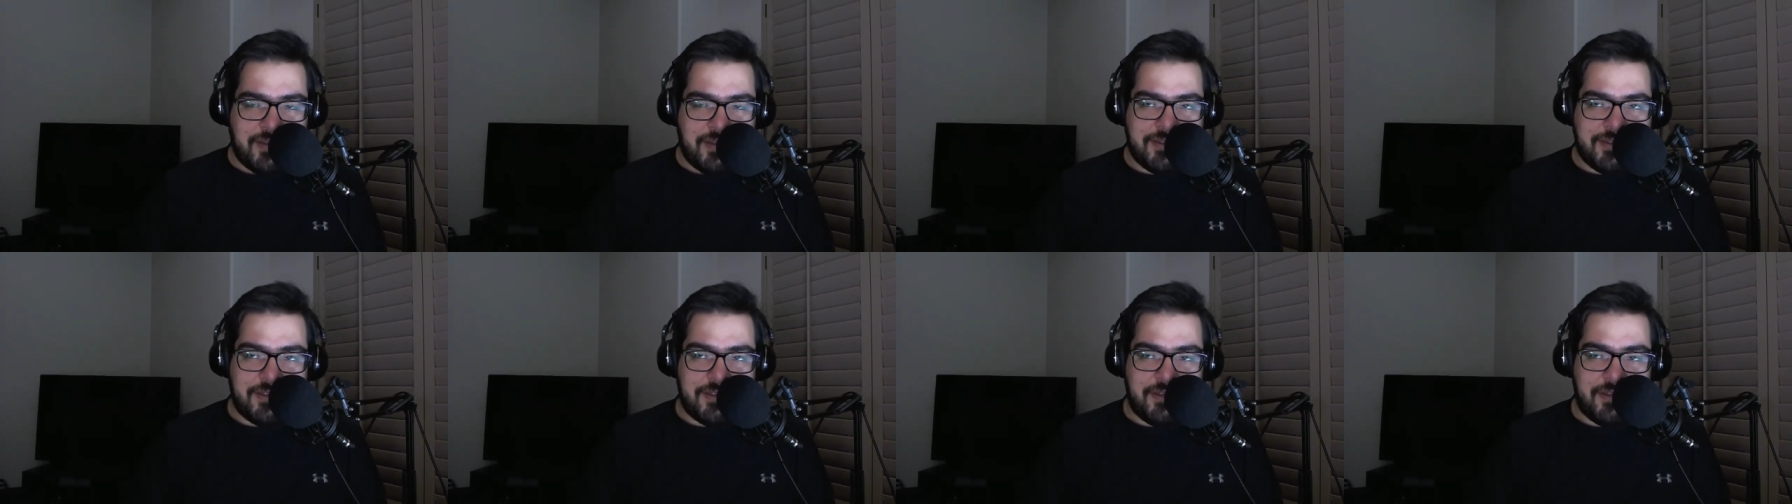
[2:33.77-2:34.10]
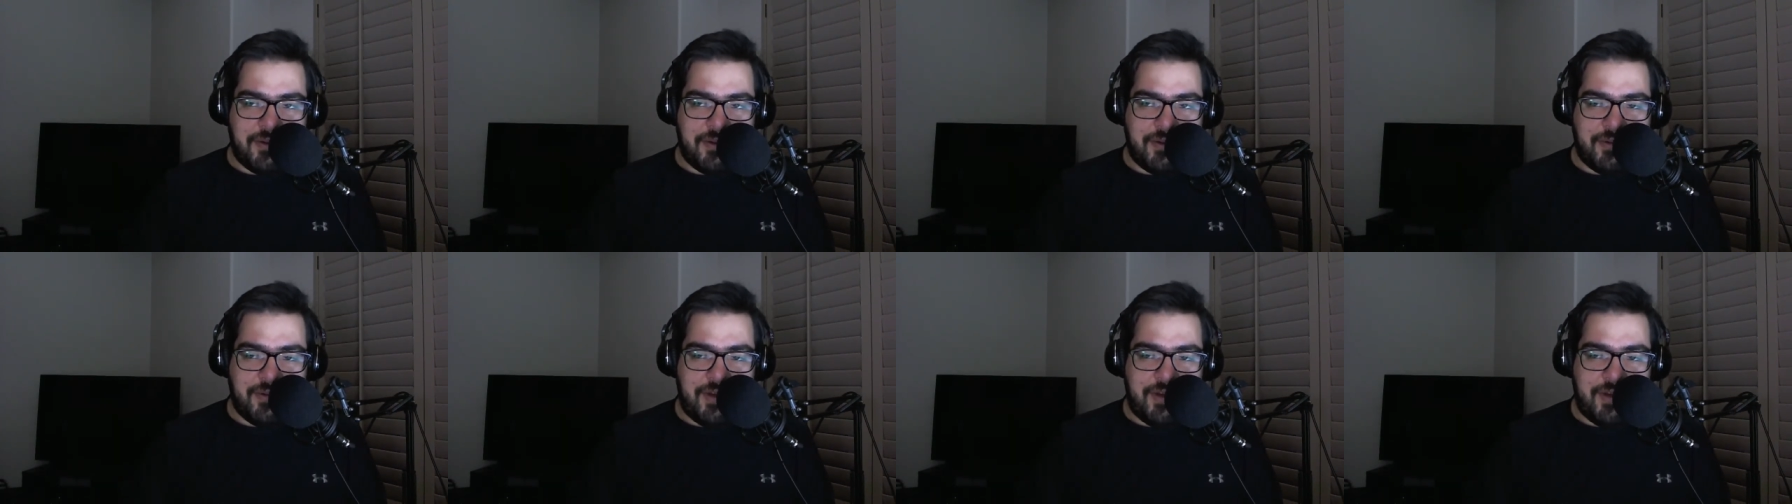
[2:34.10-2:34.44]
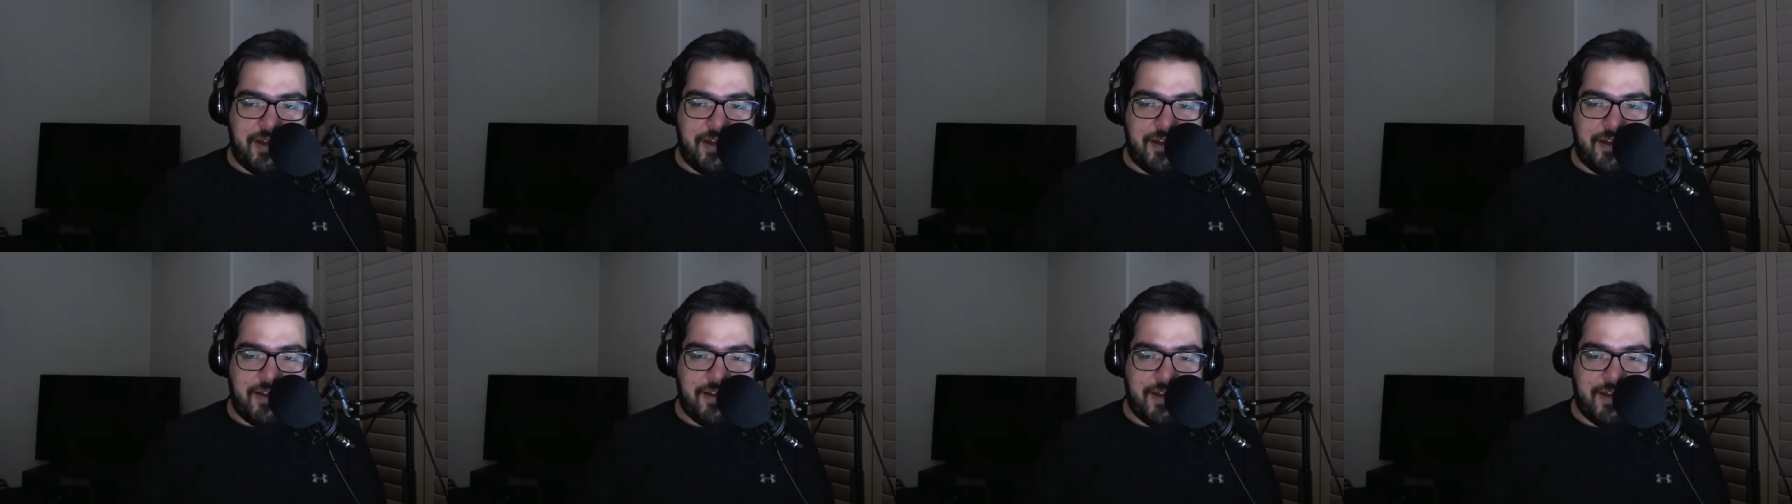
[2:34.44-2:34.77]
So
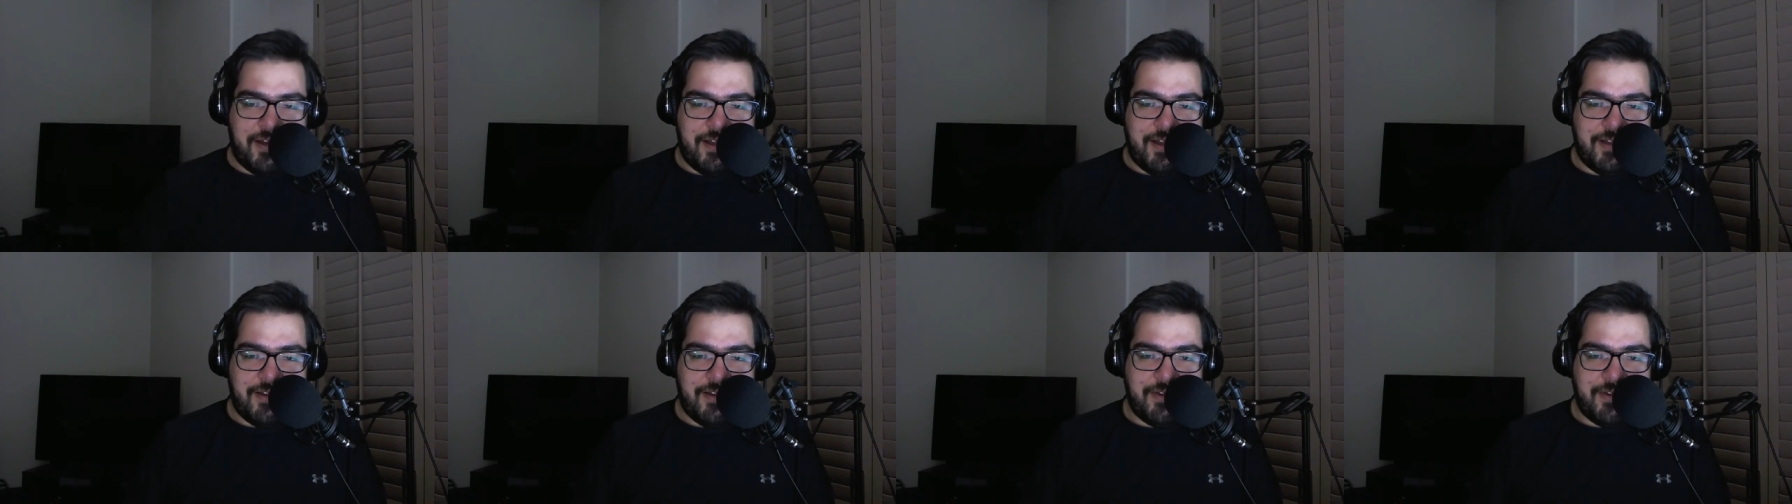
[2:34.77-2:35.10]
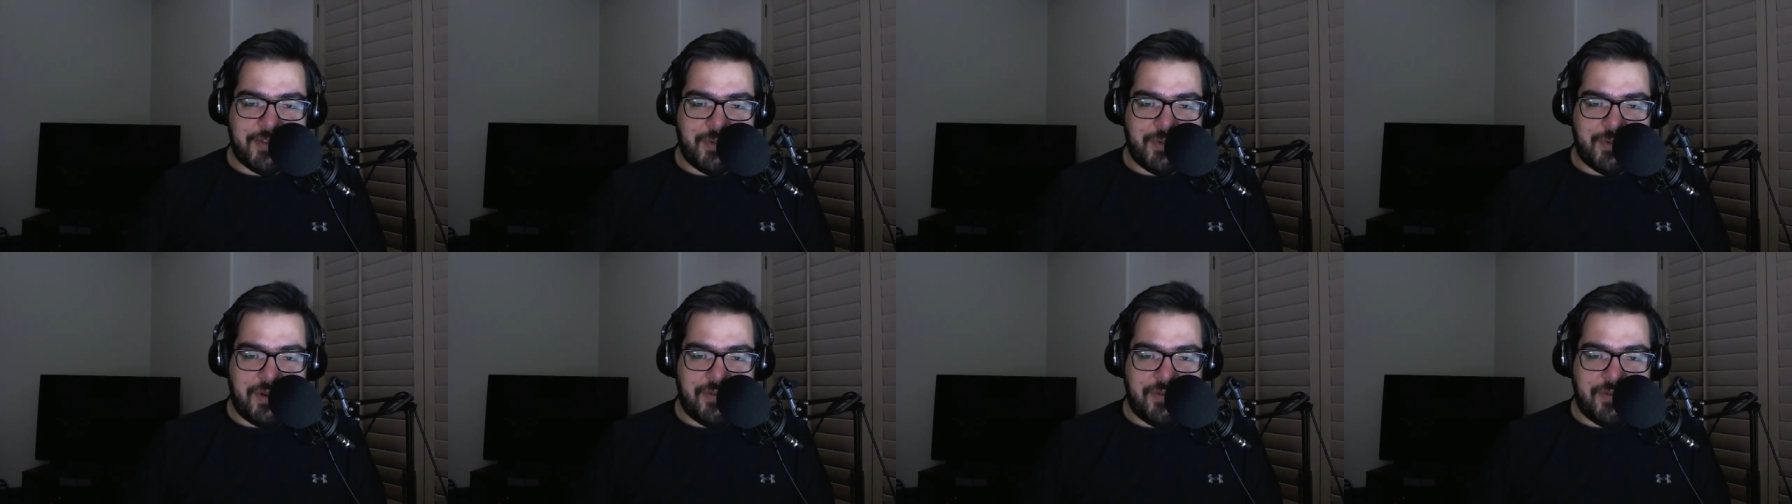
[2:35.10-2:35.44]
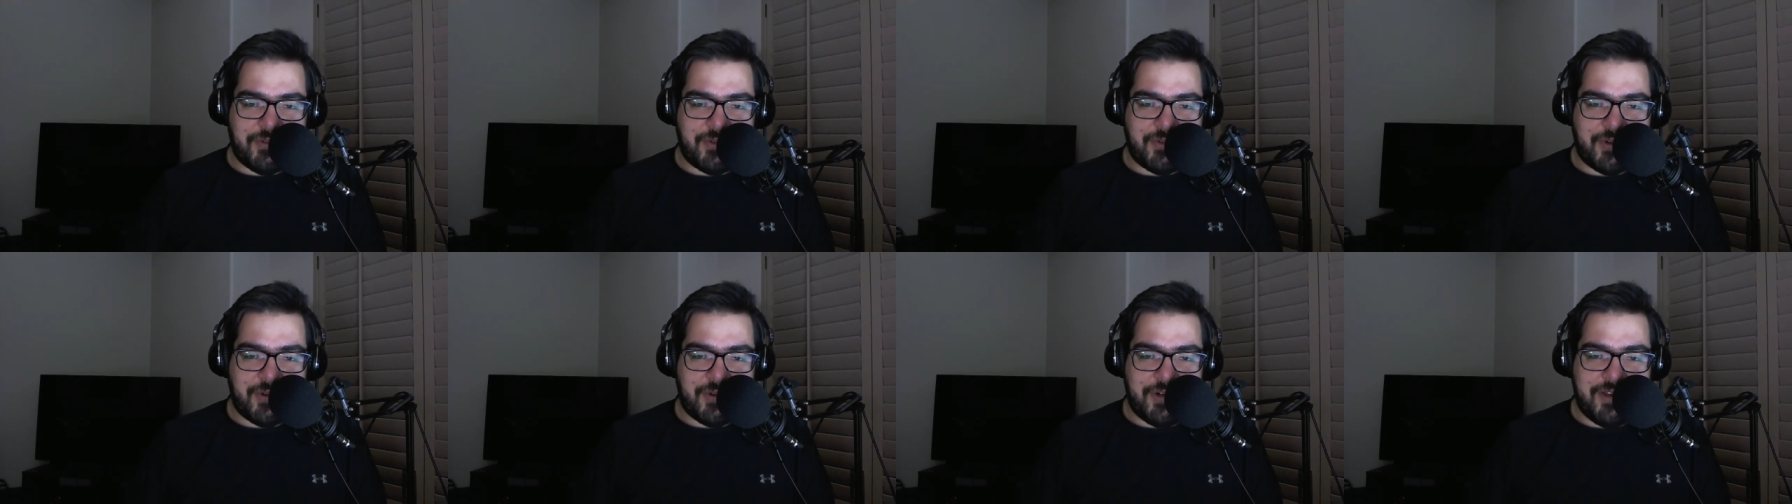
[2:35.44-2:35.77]
uh, I noticed one of them's
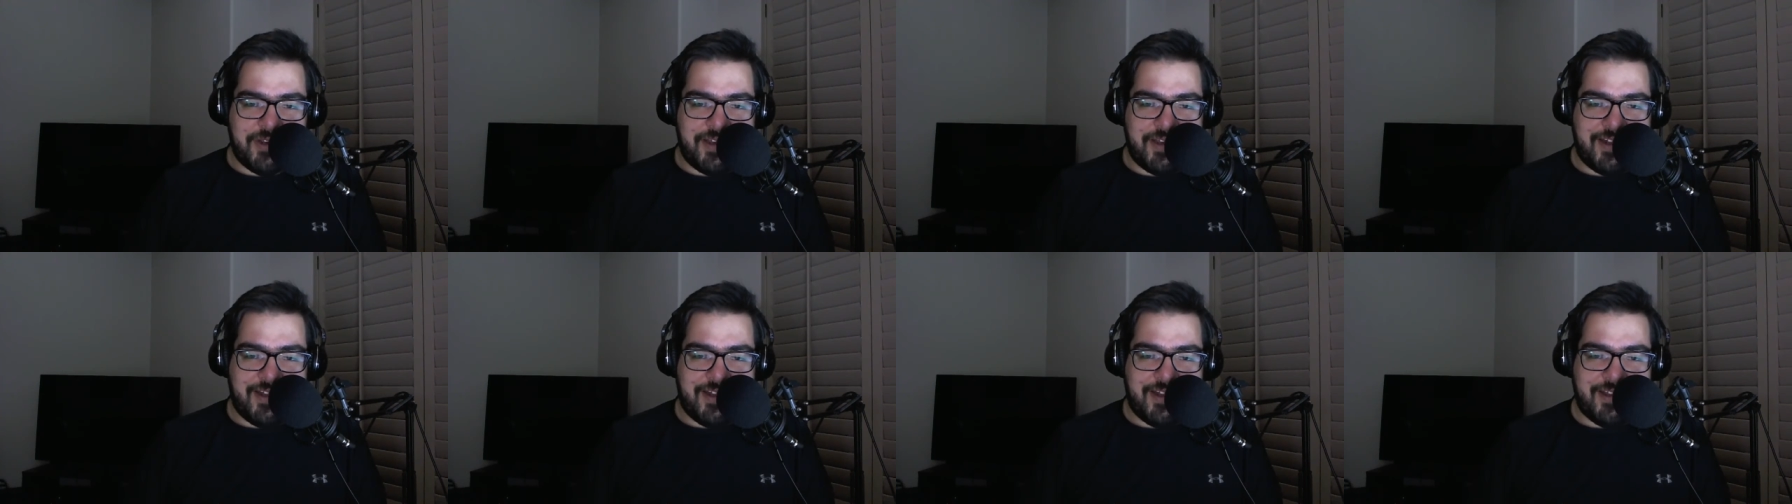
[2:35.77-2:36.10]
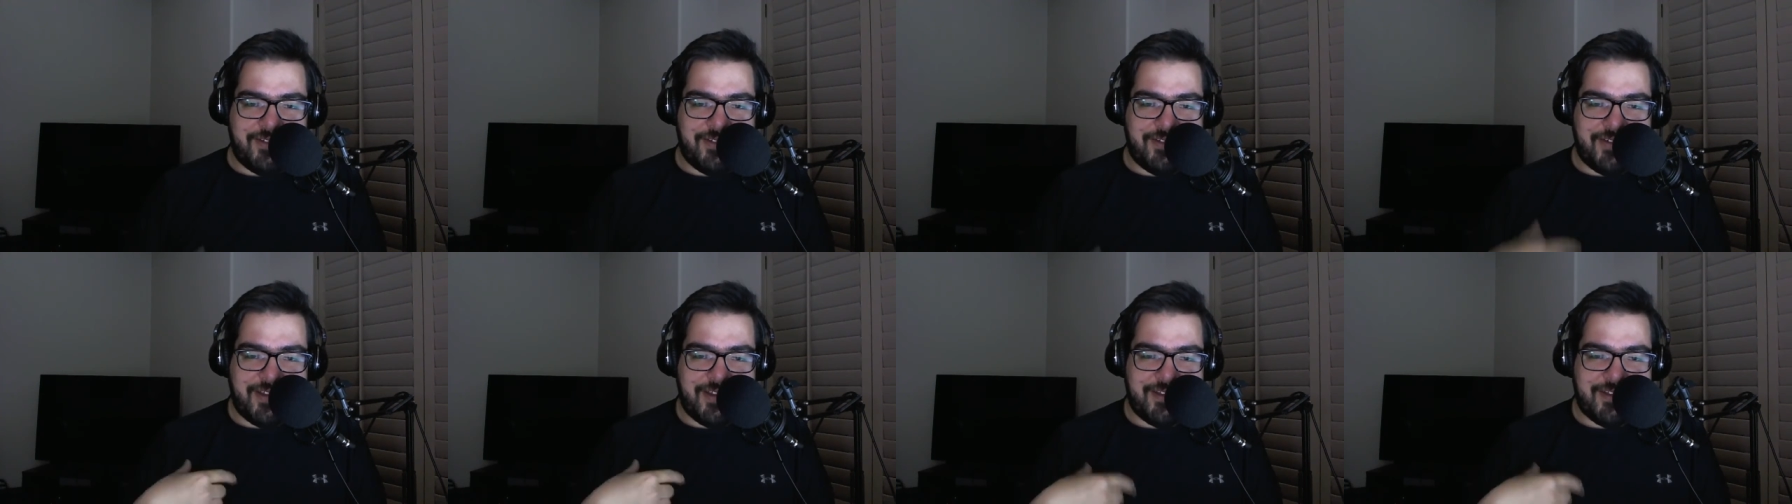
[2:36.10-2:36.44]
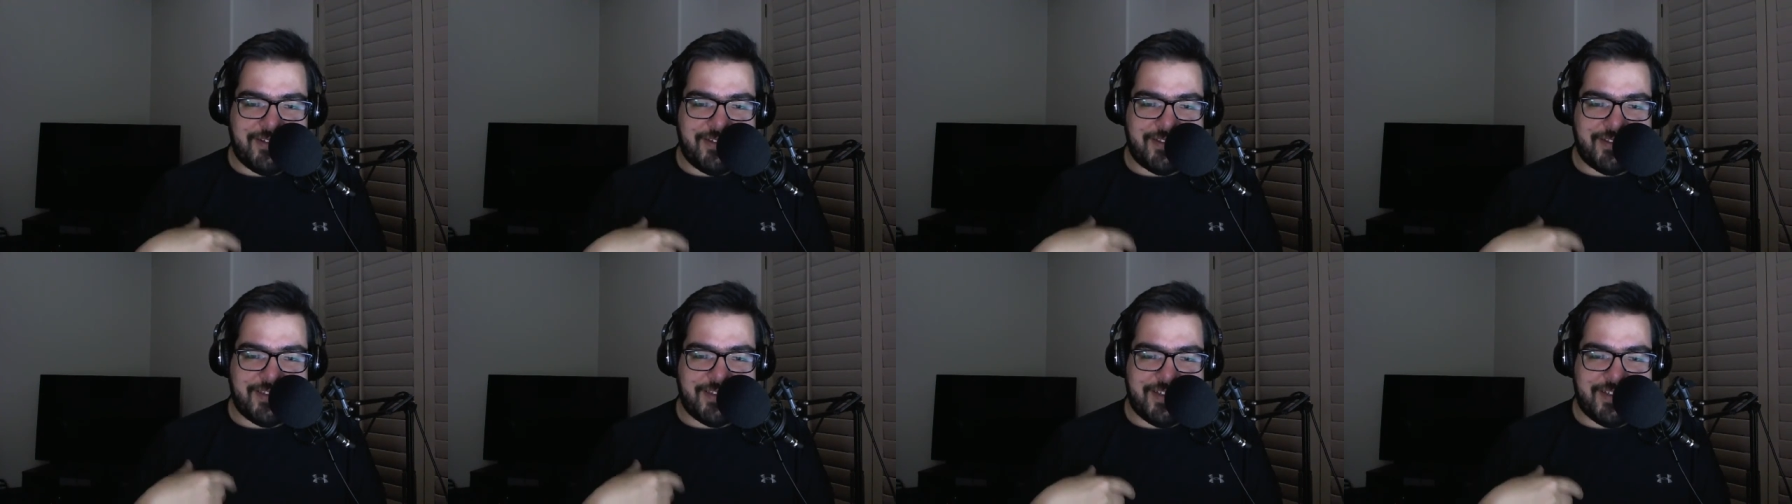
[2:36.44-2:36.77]
wearing kind of like one of
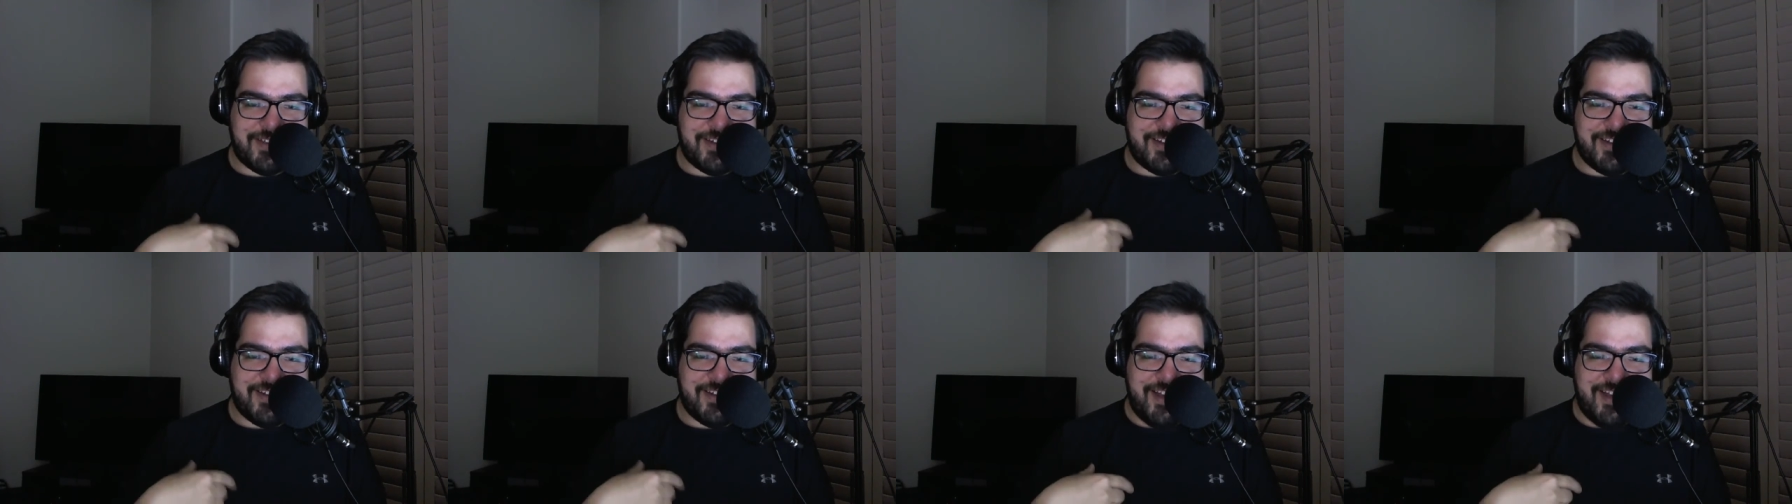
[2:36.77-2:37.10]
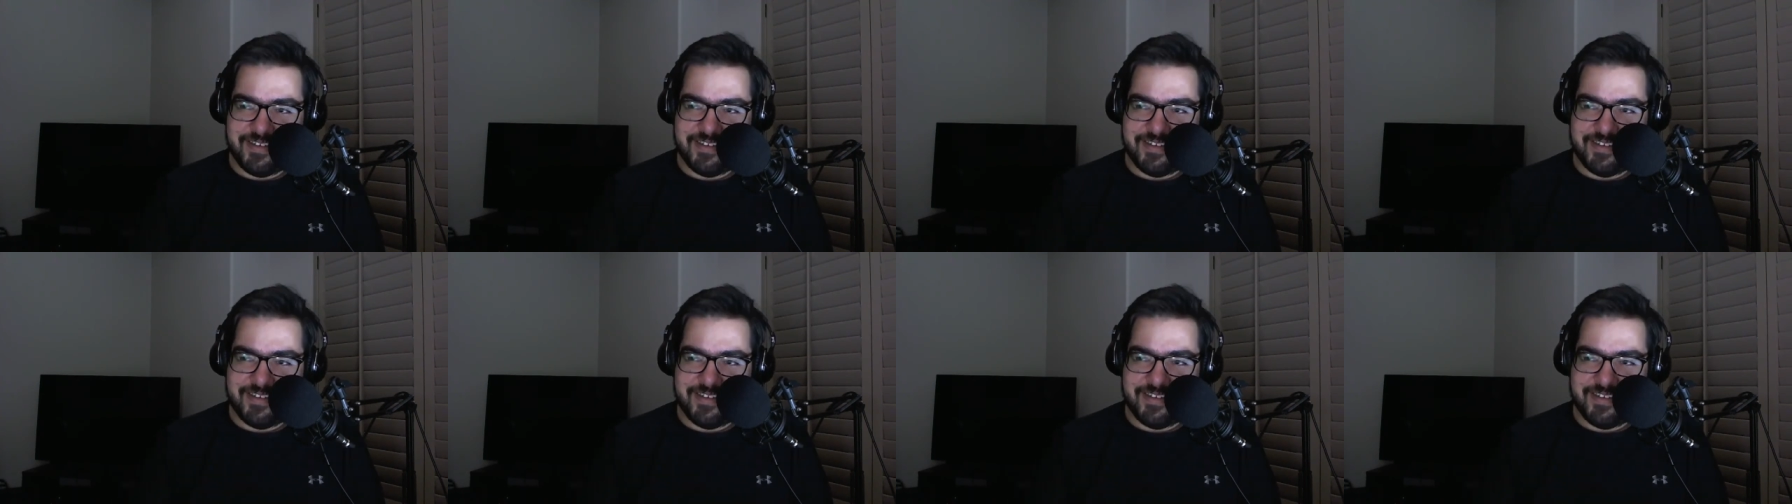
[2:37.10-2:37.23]
those uh,